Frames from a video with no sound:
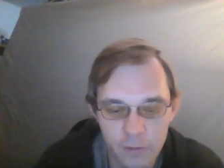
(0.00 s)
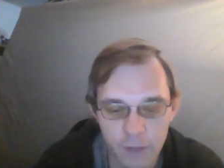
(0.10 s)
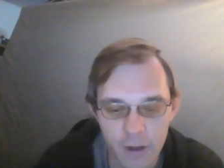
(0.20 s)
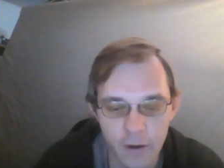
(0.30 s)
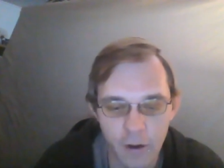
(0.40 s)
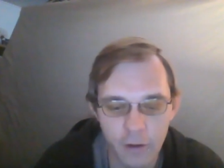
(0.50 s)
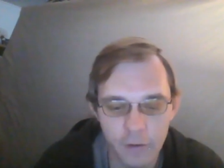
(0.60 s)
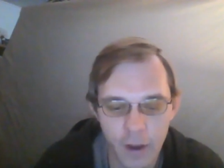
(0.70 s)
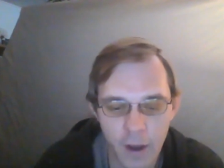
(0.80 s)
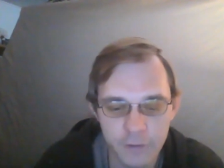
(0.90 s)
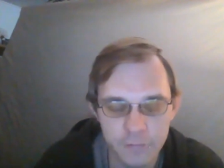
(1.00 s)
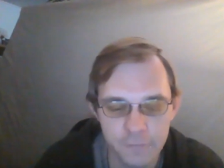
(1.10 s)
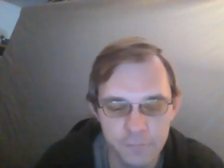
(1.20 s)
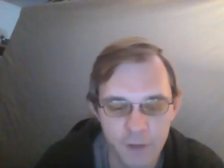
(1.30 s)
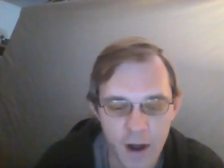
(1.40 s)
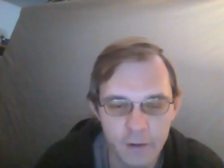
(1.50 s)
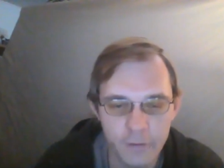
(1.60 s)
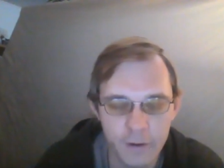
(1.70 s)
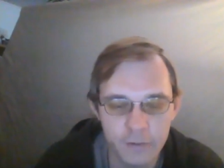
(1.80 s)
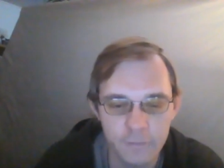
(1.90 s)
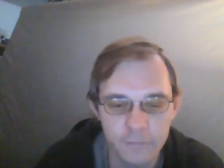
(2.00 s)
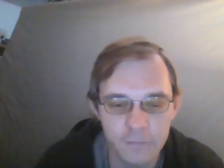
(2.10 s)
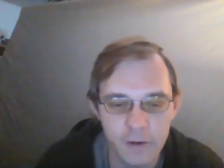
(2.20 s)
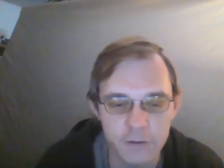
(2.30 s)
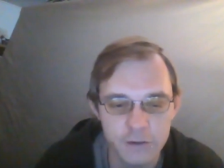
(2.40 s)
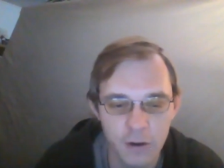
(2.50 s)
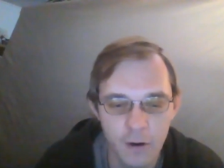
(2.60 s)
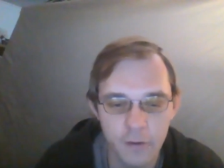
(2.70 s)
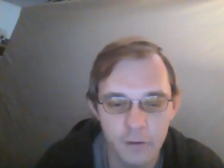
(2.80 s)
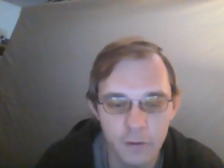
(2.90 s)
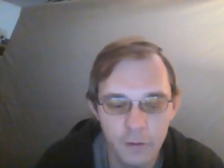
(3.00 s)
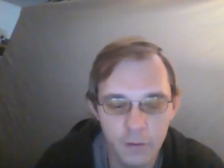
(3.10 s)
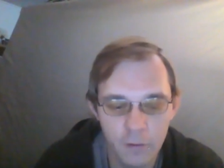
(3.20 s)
that it actually violated the city charter,